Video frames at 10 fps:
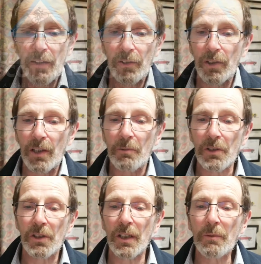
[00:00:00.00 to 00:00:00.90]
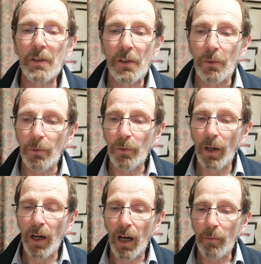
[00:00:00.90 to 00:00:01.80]
thought I would share with you
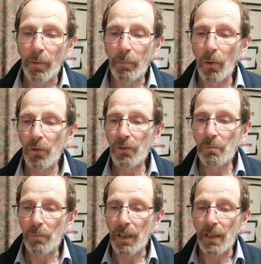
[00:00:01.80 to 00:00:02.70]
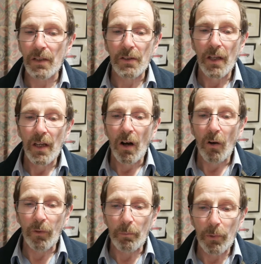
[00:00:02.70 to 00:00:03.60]
a proposed means
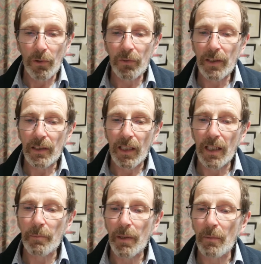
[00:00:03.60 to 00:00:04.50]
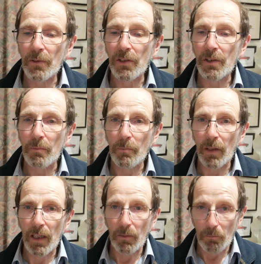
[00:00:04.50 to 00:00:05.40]
of improving the Kinomap system
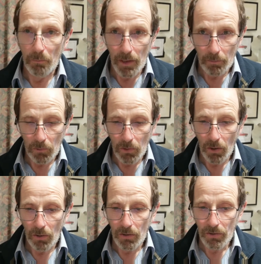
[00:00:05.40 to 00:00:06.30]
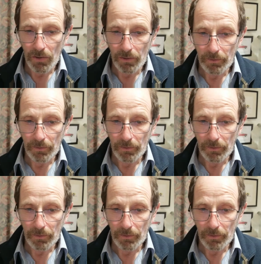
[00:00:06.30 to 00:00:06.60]
at minimal cost.